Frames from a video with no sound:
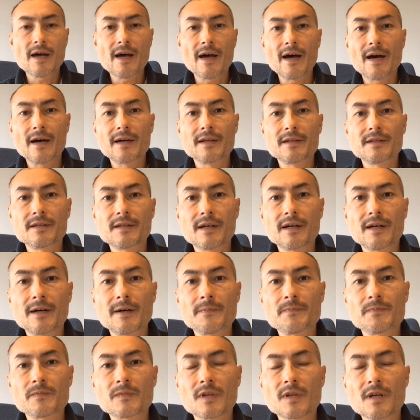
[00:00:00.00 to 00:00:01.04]
and
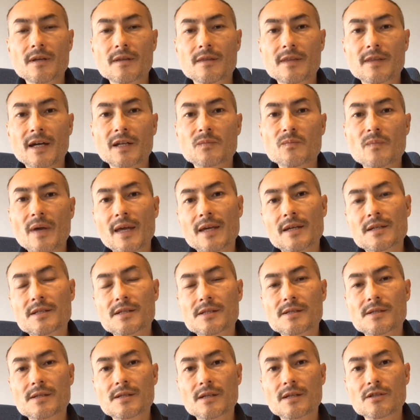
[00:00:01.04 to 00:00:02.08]
that
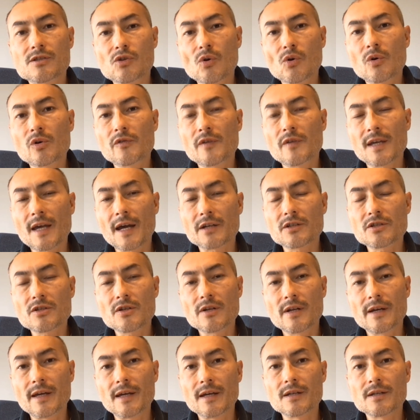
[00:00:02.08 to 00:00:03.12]
makes Stockwik
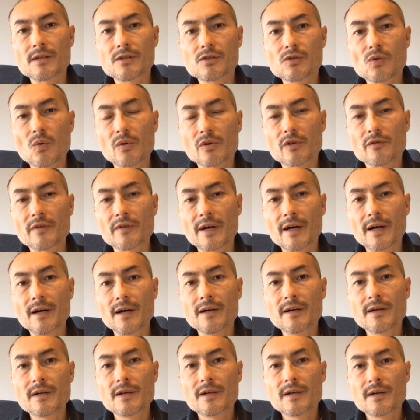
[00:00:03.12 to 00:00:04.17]
actually sort of
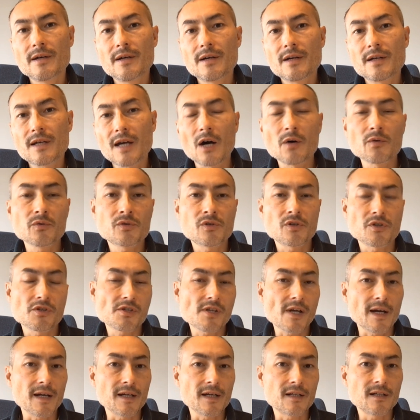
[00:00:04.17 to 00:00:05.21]
a
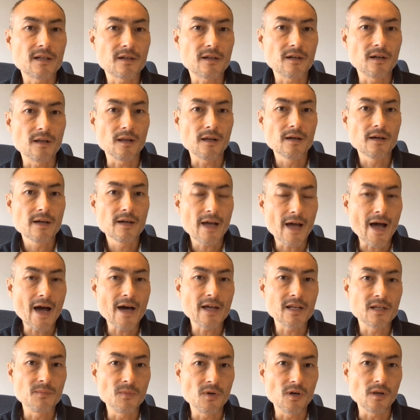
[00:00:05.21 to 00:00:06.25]
counter-cyclical
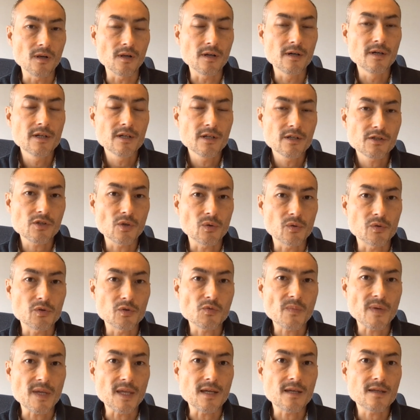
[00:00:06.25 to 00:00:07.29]
animal, so
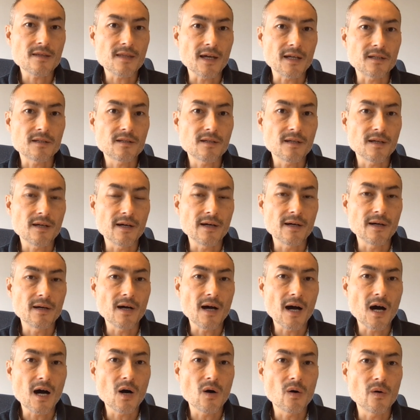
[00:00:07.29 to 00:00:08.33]
to speak, that
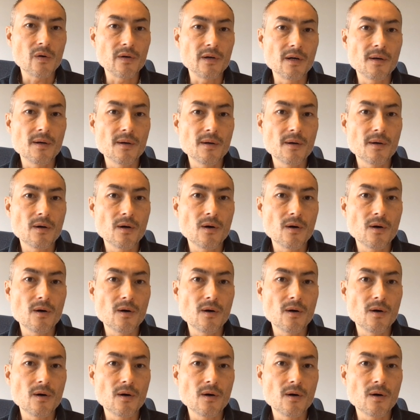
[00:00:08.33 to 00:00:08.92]
our